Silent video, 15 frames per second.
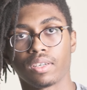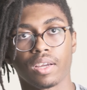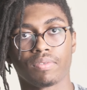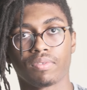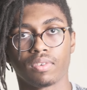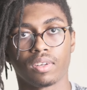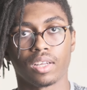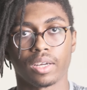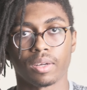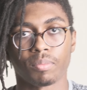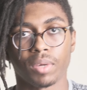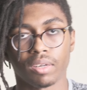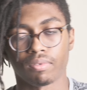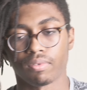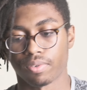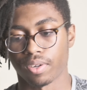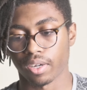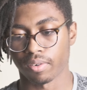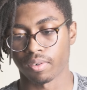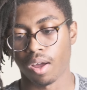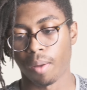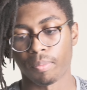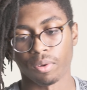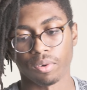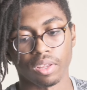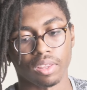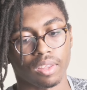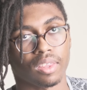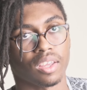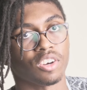have, like, I'm not fucking
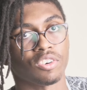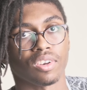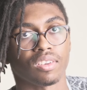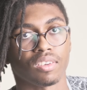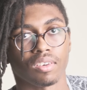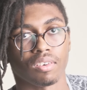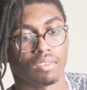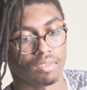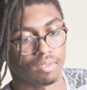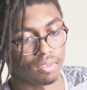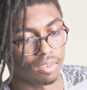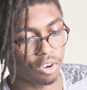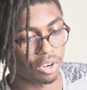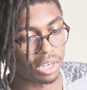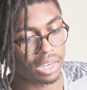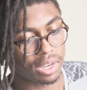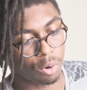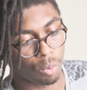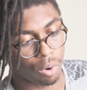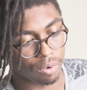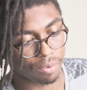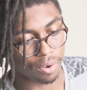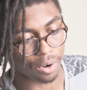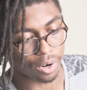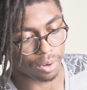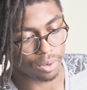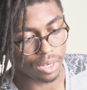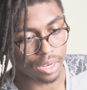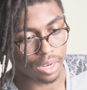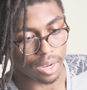uploading the thing just to critique one photo.